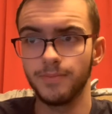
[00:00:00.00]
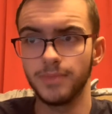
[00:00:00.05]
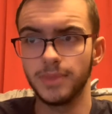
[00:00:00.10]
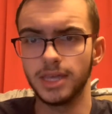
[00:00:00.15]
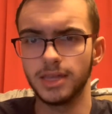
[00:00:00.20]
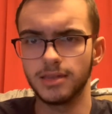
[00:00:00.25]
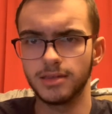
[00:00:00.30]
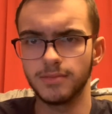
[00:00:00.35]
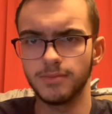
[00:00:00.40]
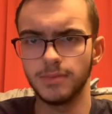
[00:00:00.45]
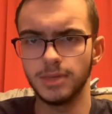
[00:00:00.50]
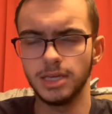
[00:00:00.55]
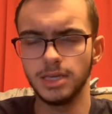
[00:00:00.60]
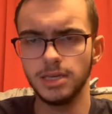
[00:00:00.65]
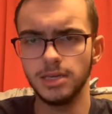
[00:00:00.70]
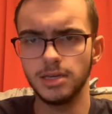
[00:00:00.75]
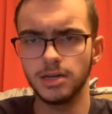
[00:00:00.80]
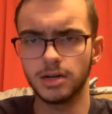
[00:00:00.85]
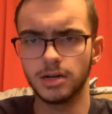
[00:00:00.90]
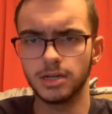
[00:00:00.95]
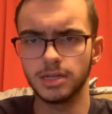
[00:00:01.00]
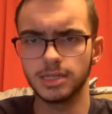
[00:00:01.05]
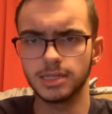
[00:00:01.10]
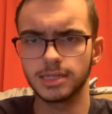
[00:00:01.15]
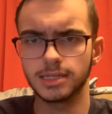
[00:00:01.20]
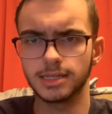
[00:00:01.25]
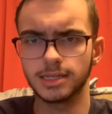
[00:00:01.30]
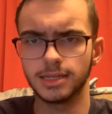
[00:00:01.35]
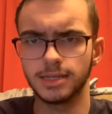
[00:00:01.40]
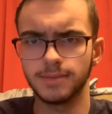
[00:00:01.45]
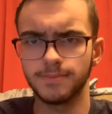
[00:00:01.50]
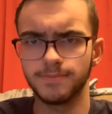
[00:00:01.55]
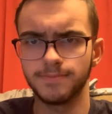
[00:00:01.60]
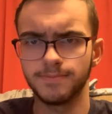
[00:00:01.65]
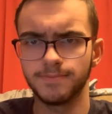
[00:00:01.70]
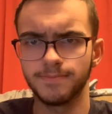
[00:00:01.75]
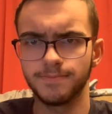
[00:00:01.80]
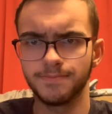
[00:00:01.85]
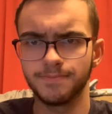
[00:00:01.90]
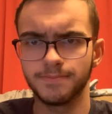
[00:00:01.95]
And to me, honestly,
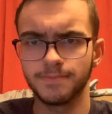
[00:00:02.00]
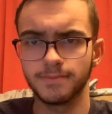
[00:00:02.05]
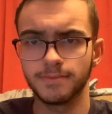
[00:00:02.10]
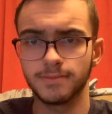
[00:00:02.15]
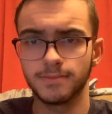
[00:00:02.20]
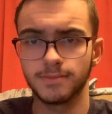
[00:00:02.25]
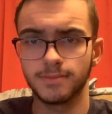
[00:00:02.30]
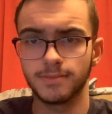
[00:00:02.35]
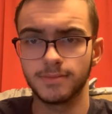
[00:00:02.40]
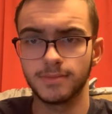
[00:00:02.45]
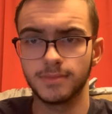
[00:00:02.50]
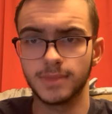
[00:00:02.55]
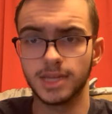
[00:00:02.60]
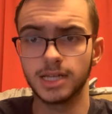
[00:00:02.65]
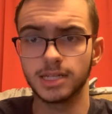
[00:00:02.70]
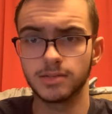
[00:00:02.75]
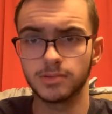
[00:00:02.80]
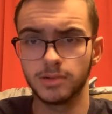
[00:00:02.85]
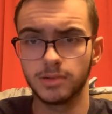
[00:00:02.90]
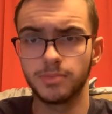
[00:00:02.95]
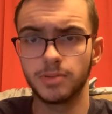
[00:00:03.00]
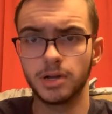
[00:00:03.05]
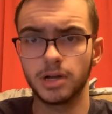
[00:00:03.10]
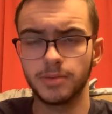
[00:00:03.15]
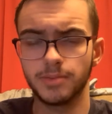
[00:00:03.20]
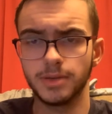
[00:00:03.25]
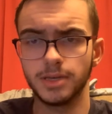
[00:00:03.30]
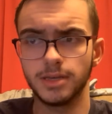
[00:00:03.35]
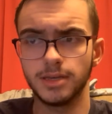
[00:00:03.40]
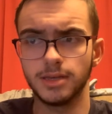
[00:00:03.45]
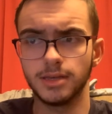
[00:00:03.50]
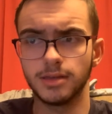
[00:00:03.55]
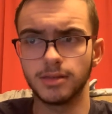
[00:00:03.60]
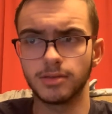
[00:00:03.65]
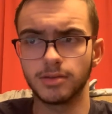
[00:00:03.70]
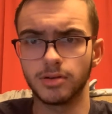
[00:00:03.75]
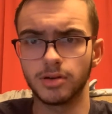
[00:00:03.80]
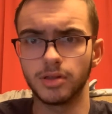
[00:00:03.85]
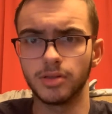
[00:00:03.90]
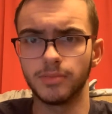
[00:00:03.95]
that's what Broppy
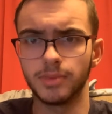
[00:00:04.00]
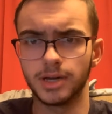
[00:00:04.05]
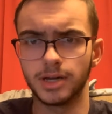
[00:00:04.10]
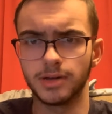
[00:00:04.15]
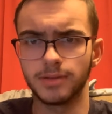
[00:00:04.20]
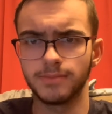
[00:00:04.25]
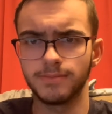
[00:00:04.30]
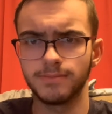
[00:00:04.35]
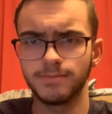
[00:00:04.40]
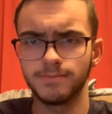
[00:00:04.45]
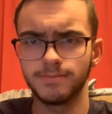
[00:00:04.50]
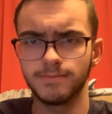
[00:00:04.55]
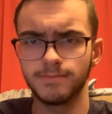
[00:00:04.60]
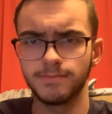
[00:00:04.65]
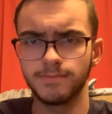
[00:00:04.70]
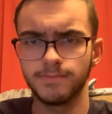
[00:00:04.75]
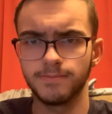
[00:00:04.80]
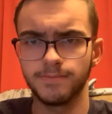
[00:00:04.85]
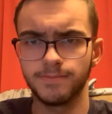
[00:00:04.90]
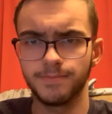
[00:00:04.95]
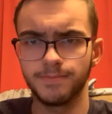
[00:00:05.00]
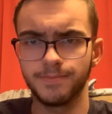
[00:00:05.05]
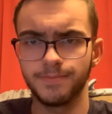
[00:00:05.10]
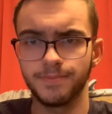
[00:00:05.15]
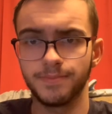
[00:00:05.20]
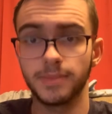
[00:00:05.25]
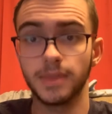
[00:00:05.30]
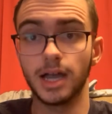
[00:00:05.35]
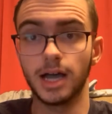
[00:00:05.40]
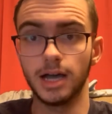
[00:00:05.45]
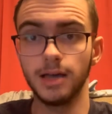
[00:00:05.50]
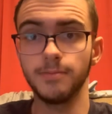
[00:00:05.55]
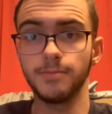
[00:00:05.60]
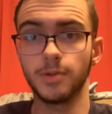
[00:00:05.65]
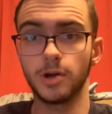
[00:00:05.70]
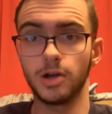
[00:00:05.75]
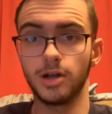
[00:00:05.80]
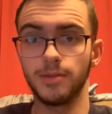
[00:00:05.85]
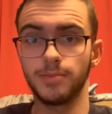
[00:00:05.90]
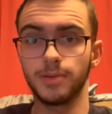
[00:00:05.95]
is all about. I'm
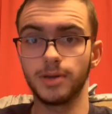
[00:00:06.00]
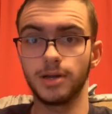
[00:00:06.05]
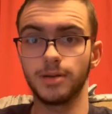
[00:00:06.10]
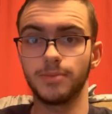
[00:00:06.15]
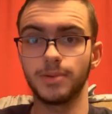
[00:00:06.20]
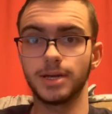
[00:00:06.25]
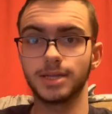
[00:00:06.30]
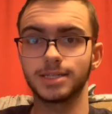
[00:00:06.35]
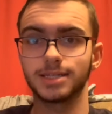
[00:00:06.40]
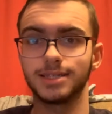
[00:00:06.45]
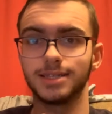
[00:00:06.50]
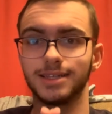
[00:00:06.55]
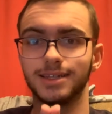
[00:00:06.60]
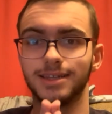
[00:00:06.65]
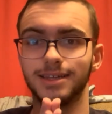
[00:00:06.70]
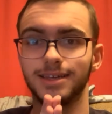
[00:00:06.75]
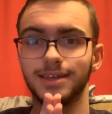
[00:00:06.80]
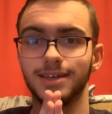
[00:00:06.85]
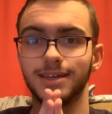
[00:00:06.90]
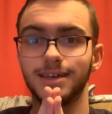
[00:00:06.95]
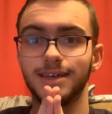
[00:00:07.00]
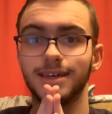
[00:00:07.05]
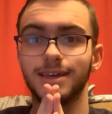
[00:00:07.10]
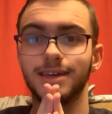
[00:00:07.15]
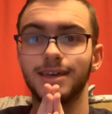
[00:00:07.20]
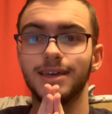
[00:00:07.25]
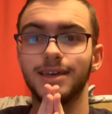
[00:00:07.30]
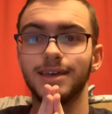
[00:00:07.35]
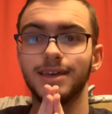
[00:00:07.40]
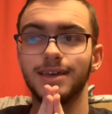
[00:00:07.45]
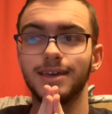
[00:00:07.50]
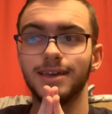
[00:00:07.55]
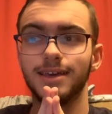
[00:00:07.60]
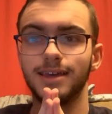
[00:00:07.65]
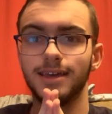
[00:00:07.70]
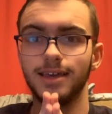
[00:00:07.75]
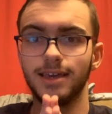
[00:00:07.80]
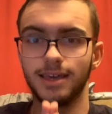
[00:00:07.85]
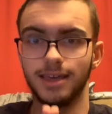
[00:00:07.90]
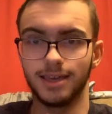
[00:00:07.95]
Party Planner Preston,
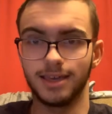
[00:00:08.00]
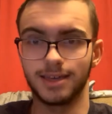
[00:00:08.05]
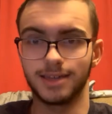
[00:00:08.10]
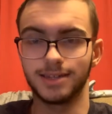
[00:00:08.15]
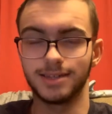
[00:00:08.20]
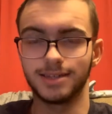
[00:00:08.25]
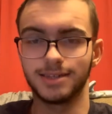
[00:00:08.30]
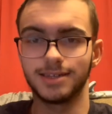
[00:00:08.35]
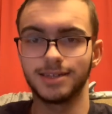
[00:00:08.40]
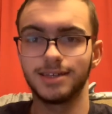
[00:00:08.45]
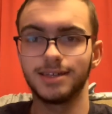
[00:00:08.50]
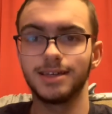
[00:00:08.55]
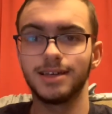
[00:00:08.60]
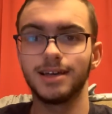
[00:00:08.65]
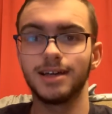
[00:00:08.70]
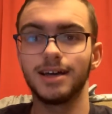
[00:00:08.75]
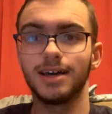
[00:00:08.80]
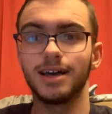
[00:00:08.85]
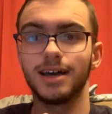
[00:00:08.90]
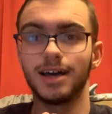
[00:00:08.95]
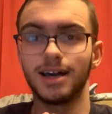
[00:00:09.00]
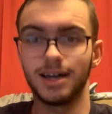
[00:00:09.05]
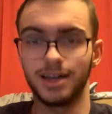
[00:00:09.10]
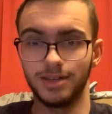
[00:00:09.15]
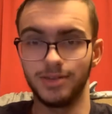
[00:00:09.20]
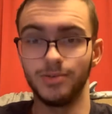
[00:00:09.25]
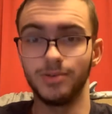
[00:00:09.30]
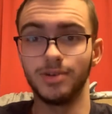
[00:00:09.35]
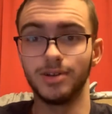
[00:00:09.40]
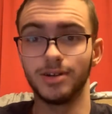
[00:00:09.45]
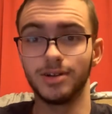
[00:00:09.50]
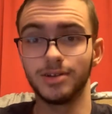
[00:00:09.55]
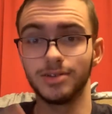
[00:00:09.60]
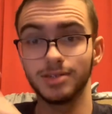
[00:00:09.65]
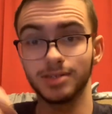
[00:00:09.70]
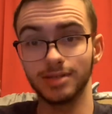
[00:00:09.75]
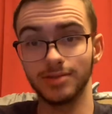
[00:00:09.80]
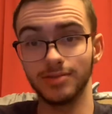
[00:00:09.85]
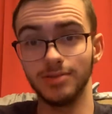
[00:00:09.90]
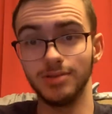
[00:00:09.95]
and I do it all
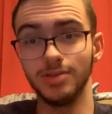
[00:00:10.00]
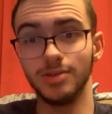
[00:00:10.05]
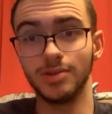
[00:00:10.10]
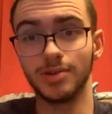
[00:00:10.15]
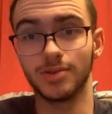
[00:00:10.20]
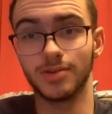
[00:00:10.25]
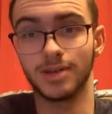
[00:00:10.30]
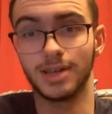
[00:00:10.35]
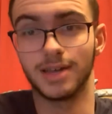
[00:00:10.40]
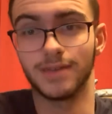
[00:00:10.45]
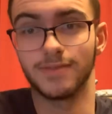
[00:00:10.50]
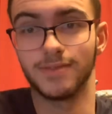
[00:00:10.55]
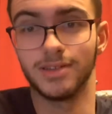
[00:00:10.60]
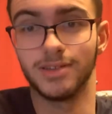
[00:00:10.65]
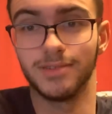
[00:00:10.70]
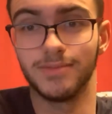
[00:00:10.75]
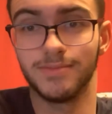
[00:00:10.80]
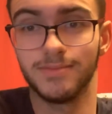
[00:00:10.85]
so you don't have to.